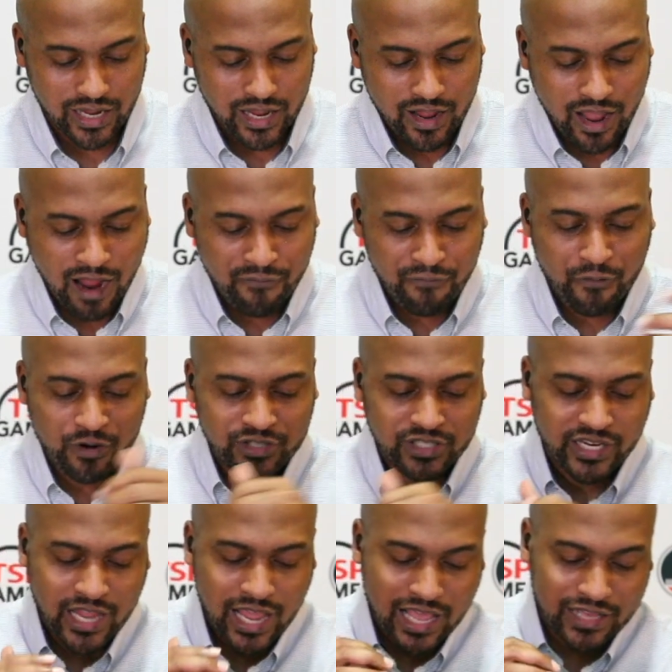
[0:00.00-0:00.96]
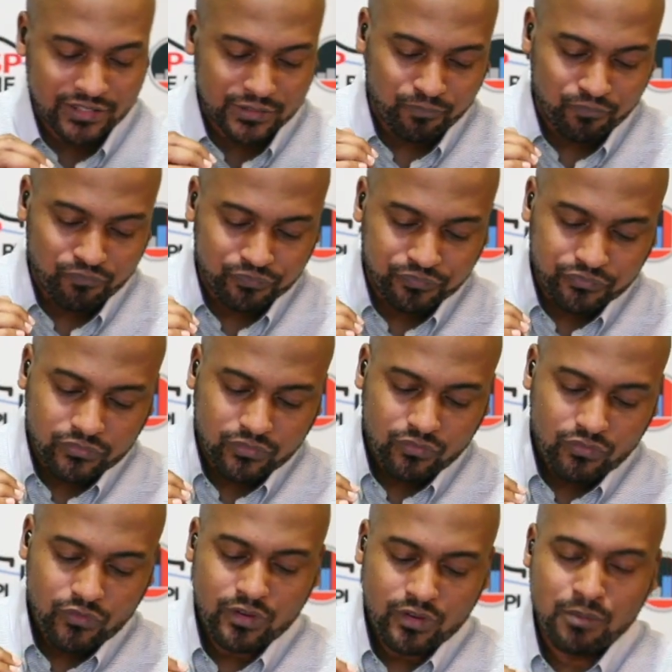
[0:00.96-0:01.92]
Our first guest,
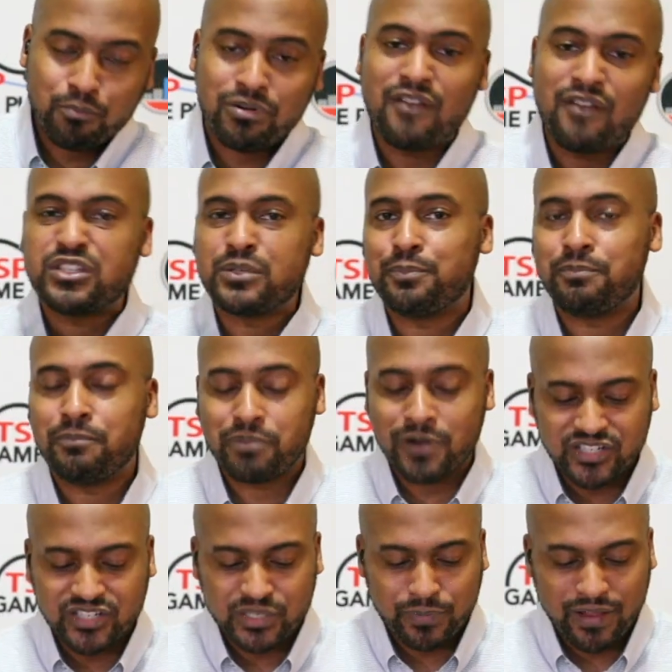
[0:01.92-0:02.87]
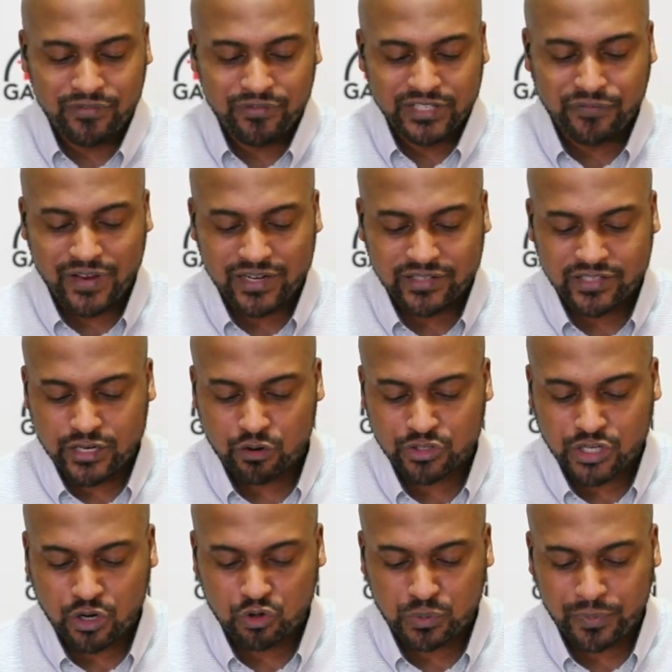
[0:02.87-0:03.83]
Precious Bivings, especially known
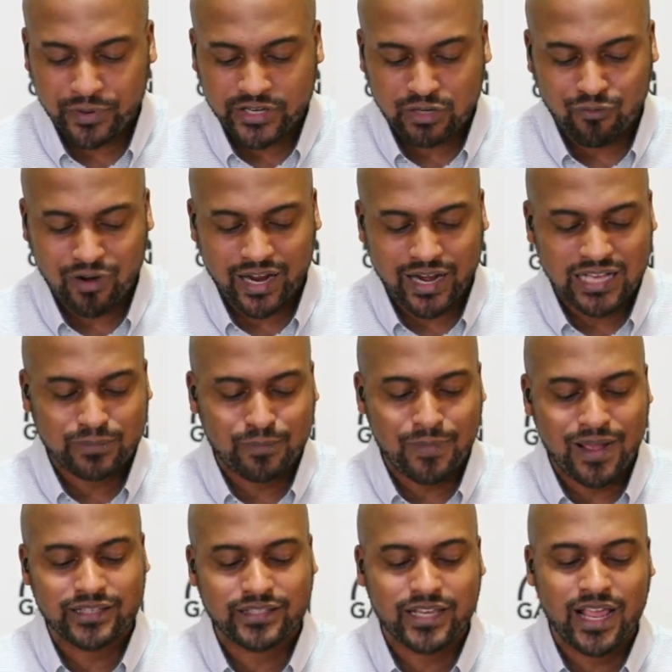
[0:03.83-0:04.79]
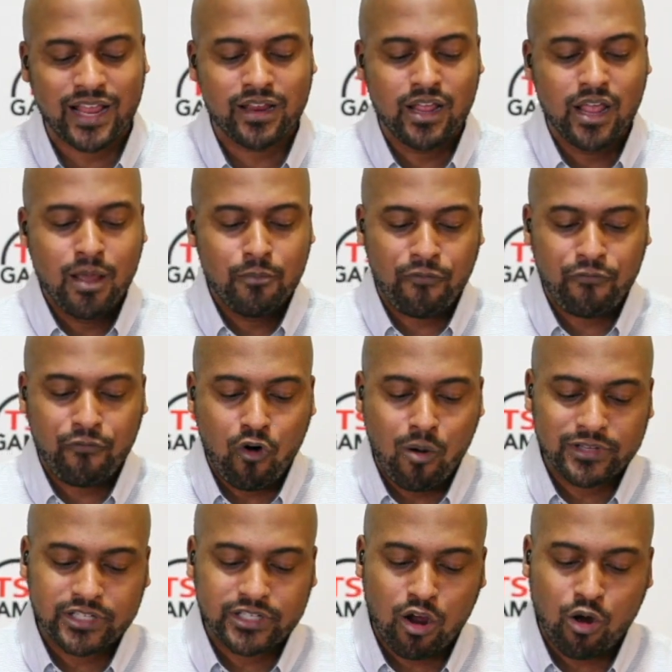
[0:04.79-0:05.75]
as Coach P, is a recognized mindset
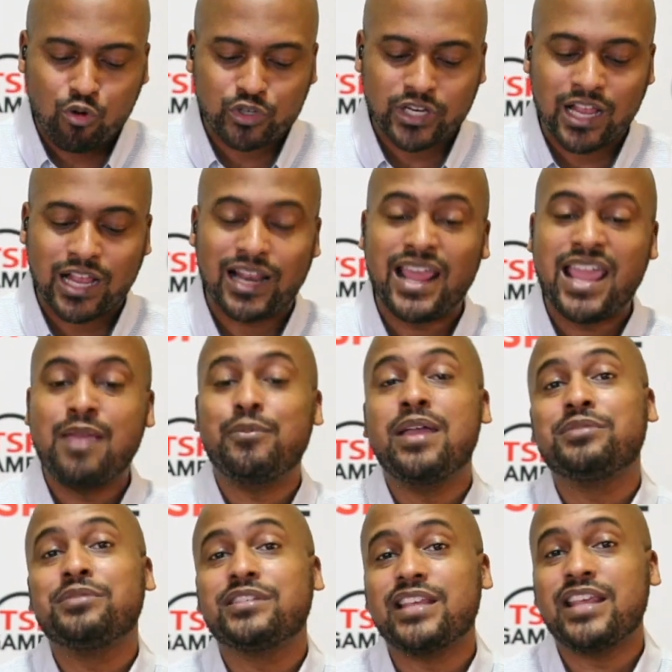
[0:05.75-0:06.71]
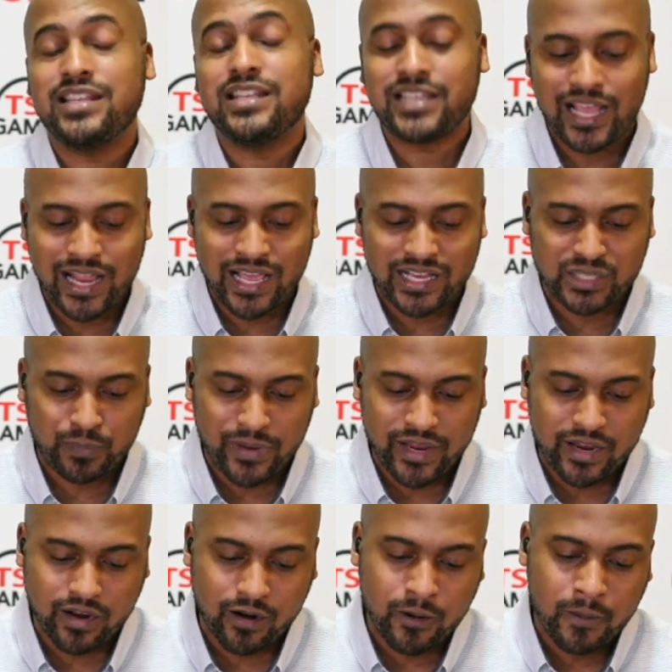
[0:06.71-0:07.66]
performance coach, acclaimed MC, TEDx
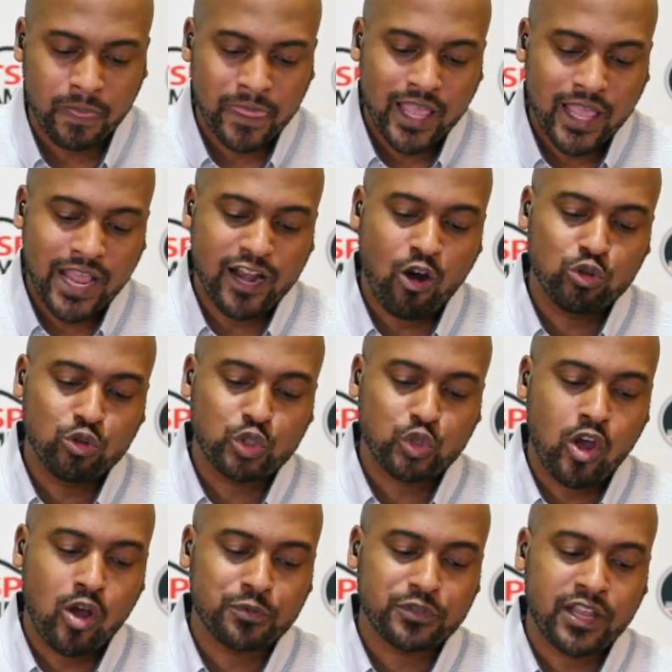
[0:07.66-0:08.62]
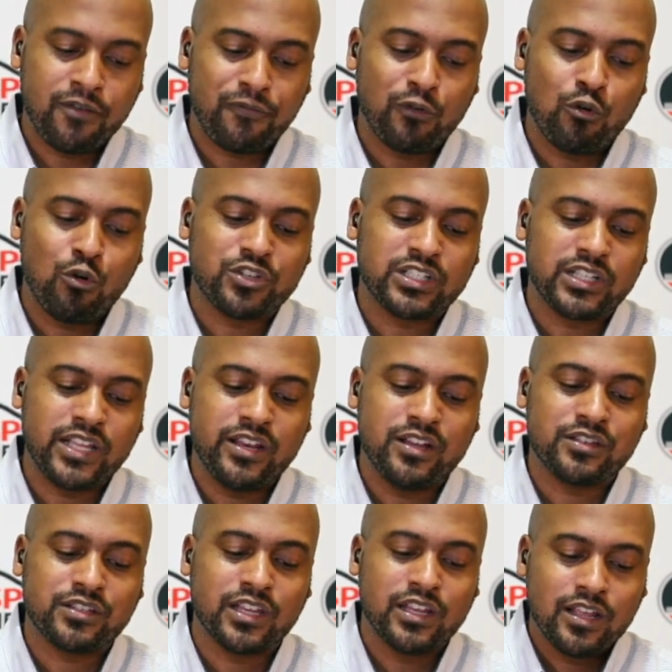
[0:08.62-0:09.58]
speaker, and host who helps influencers,
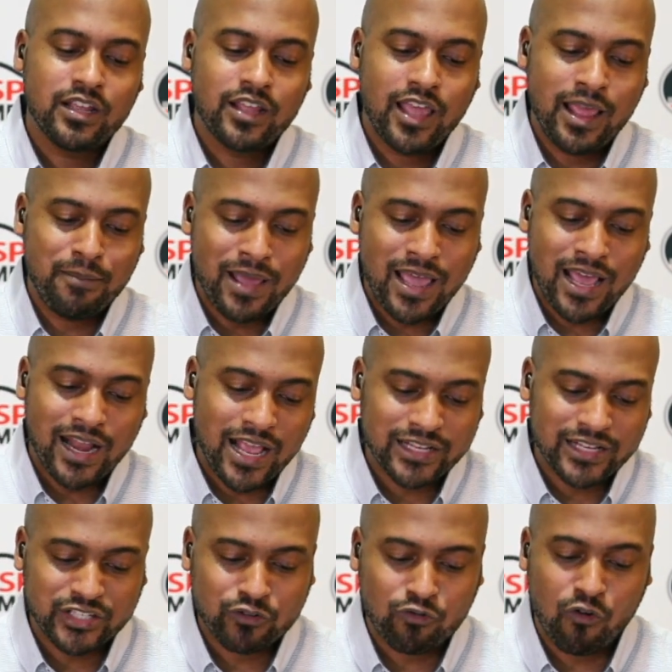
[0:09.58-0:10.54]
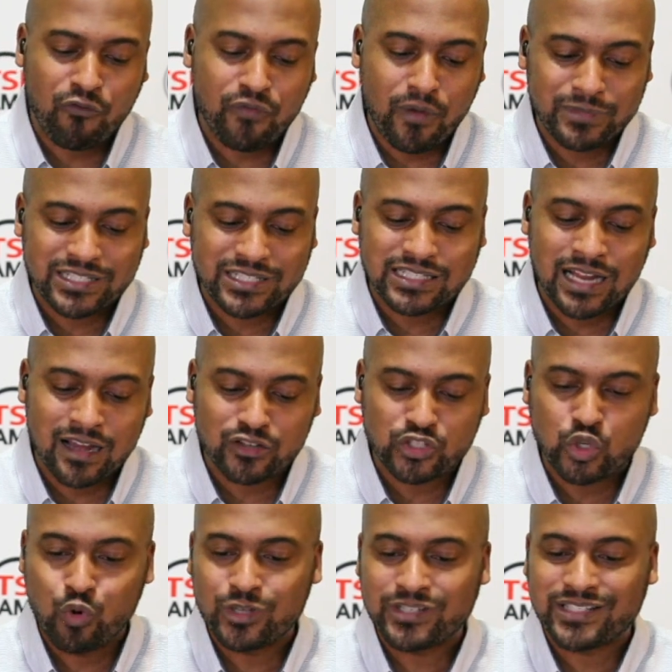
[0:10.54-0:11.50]
leaders, and badasses grow from stuck
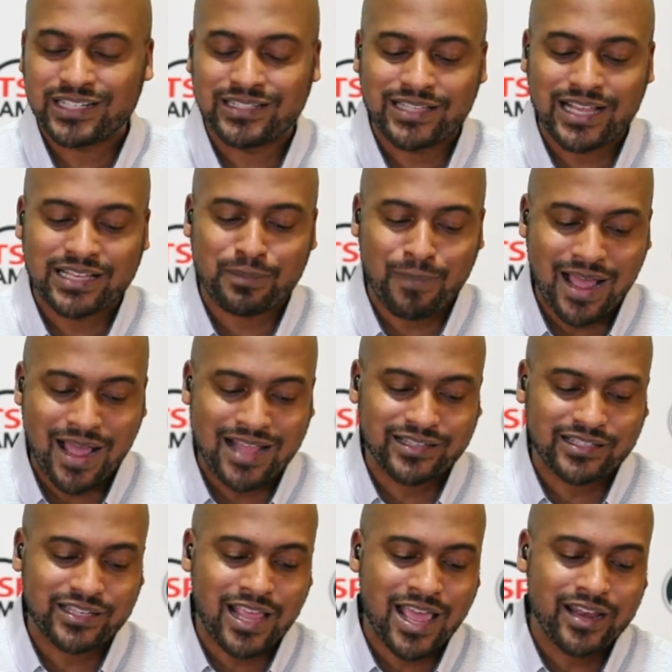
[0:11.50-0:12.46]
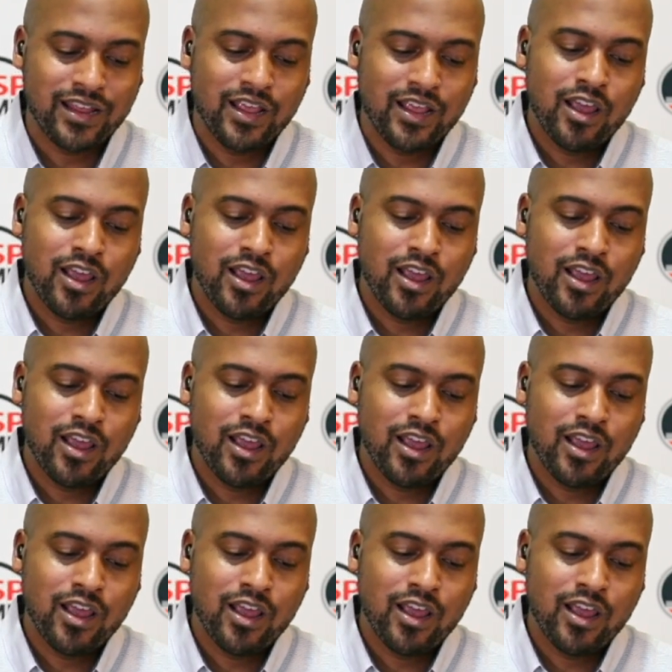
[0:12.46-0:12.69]
to a success mindset.